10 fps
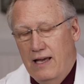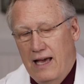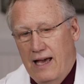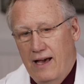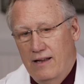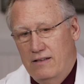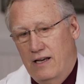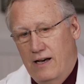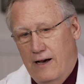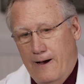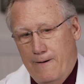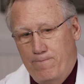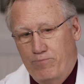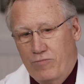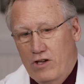And
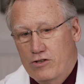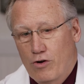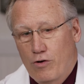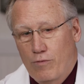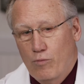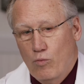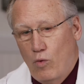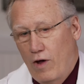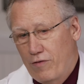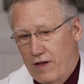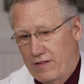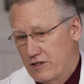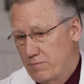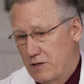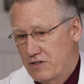so one thing
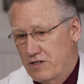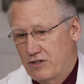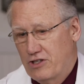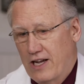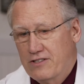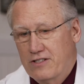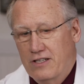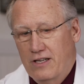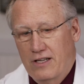that's been suggested